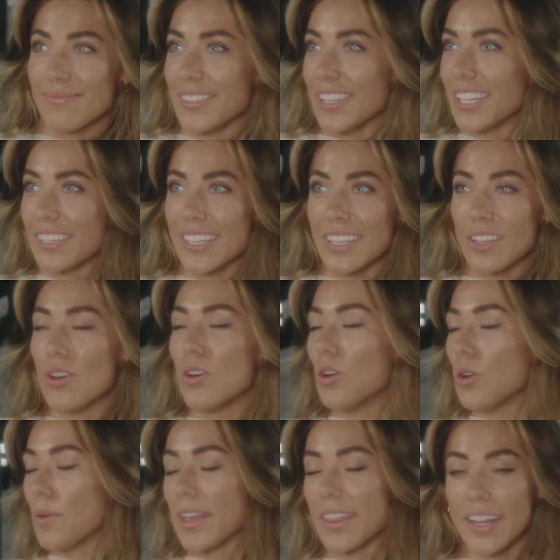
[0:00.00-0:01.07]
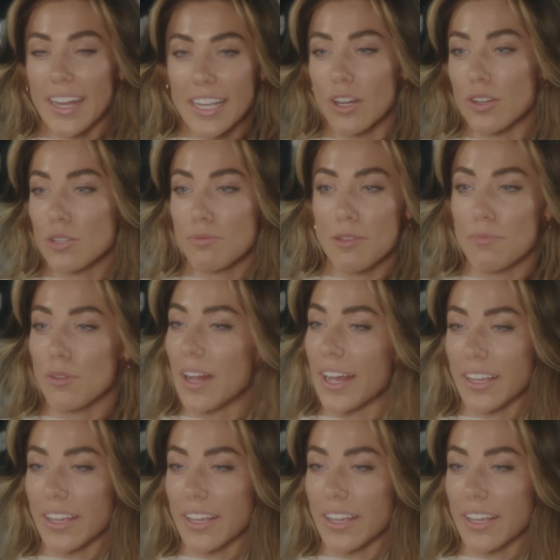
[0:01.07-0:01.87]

literally the whole way that I coach people.